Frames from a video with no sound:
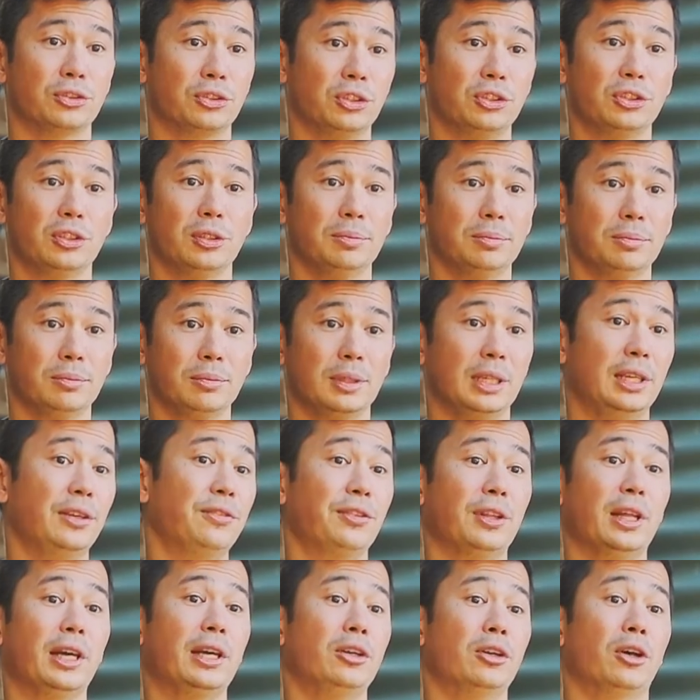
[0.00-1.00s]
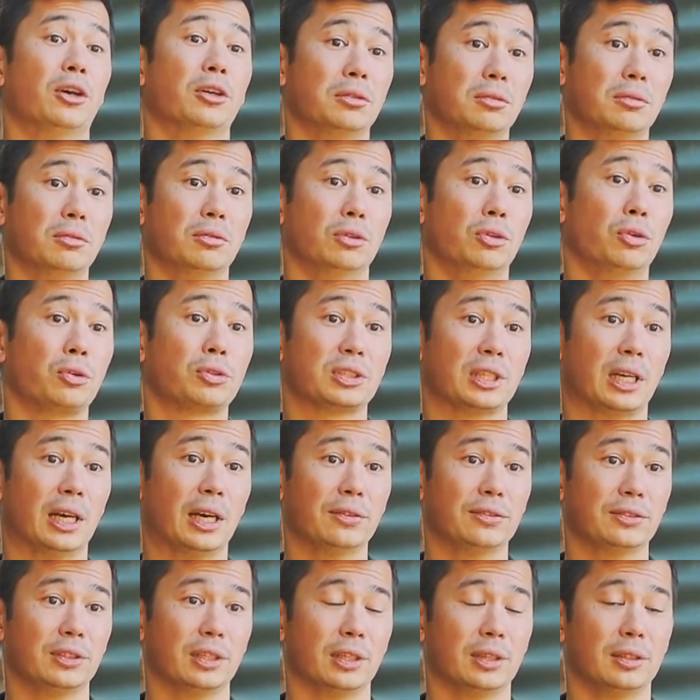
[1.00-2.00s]
system if they're not looked
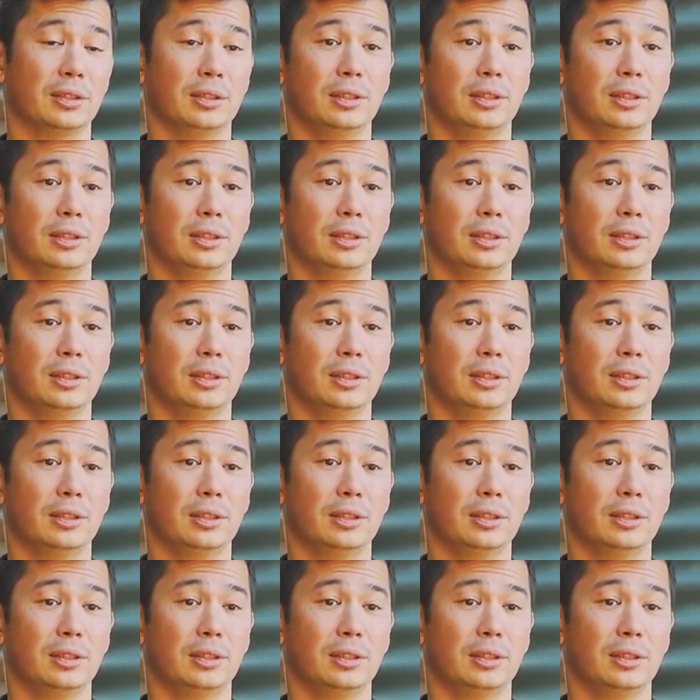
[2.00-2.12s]
after.